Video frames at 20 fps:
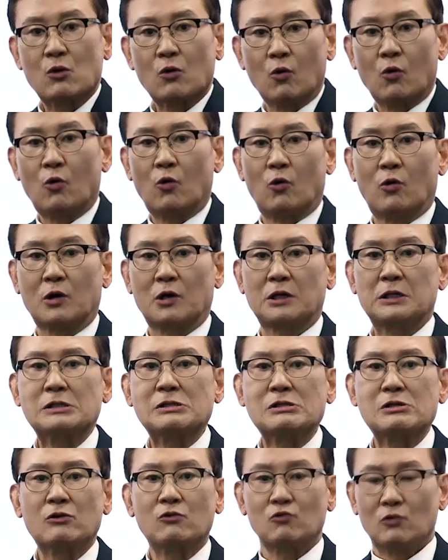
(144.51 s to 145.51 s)

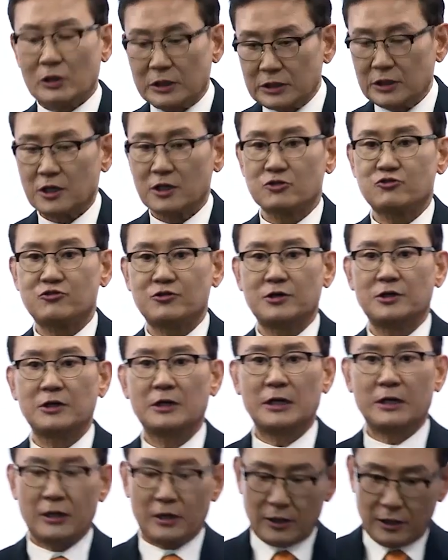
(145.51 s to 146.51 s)
or one
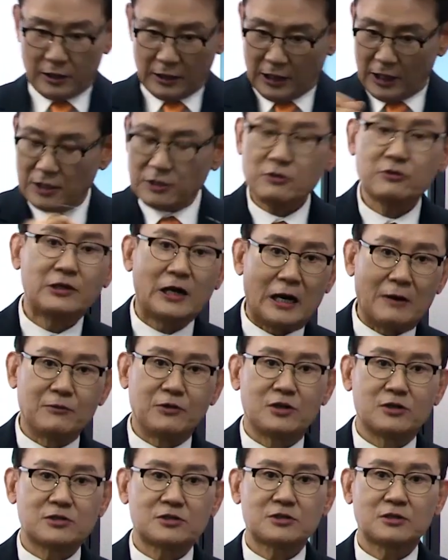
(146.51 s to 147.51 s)
country gain the
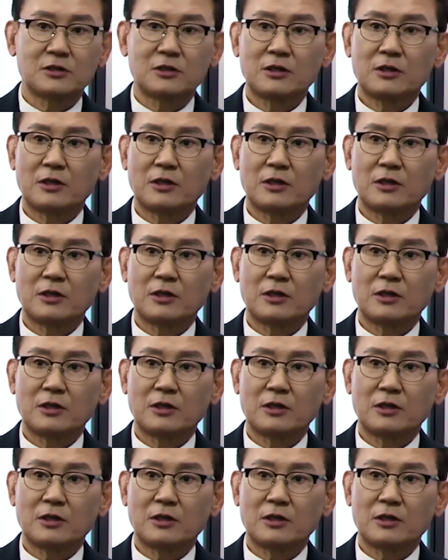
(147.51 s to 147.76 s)
dominance